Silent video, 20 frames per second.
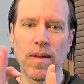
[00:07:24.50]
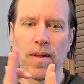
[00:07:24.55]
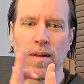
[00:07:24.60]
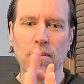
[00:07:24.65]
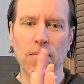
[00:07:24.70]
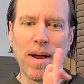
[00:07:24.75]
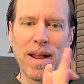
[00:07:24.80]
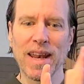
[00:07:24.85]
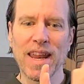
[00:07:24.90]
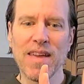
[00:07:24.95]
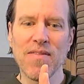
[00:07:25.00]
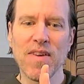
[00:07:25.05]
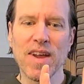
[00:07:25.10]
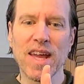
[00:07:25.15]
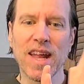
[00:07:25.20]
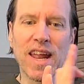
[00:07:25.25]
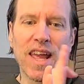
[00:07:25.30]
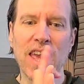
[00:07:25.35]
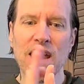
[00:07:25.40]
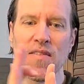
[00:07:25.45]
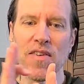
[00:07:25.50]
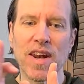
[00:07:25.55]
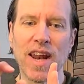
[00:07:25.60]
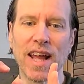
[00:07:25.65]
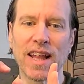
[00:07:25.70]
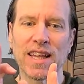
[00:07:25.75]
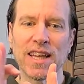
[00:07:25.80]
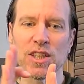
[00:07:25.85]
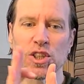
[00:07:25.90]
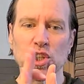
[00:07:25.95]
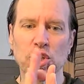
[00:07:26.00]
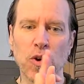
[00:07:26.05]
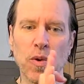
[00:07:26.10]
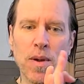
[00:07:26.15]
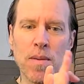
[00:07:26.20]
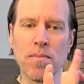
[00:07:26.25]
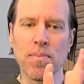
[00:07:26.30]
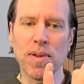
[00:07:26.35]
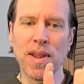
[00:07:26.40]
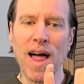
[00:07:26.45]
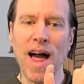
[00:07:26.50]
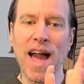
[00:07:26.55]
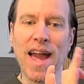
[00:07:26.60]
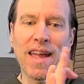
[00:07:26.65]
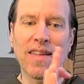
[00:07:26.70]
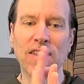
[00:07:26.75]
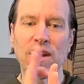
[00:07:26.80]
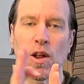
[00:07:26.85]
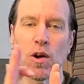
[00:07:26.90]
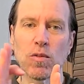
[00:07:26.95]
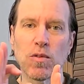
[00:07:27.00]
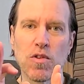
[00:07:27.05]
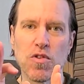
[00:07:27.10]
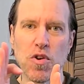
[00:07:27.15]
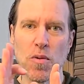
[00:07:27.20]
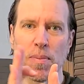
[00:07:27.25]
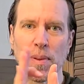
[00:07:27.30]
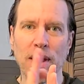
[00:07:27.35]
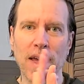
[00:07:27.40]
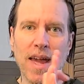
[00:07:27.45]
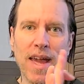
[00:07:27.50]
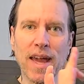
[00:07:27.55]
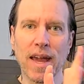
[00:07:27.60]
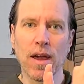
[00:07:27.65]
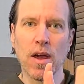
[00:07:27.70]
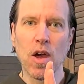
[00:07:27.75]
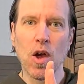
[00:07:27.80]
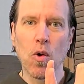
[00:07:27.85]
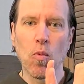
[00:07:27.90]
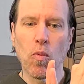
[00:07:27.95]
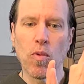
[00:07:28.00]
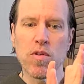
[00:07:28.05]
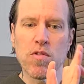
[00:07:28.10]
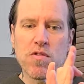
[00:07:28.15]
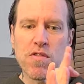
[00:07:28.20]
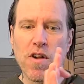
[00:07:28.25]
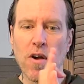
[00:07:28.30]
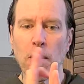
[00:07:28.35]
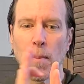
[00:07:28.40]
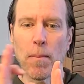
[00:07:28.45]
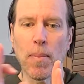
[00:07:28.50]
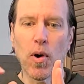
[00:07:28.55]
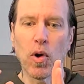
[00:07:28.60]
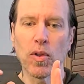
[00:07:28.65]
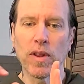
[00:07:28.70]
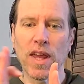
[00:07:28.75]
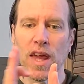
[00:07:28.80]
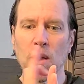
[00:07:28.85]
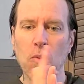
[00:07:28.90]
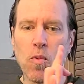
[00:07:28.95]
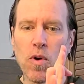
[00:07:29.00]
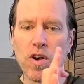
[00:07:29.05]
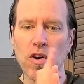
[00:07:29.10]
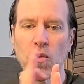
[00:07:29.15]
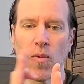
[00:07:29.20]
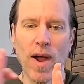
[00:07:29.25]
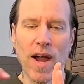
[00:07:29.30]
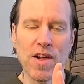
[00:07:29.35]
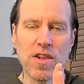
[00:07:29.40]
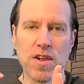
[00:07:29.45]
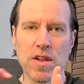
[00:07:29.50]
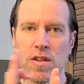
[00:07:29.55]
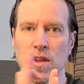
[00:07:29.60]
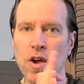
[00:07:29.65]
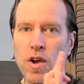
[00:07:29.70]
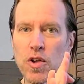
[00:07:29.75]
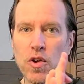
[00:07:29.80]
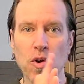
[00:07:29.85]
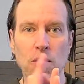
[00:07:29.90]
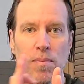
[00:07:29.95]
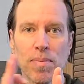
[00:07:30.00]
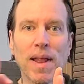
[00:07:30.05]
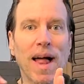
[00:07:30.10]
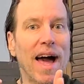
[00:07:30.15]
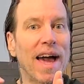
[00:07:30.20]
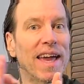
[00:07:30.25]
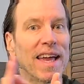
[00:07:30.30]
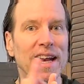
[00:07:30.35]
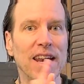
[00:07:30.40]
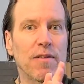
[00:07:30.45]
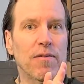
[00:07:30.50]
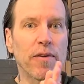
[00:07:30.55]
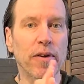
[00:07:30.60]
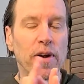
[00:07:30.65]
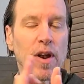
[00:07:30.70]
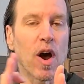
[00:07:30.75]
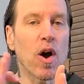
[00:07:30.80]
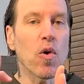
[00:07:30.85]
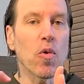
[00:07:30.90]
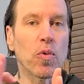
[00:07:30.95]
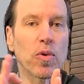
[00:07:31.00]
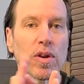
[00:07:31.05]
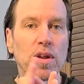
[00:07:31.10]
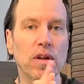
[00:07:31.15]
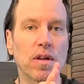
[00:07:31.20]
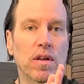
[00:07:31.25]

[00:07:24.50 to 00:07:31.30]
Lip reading: By leaving it even like this, you're implying the note that you're playing. When you start pulling it in one direction, you're implying a different note.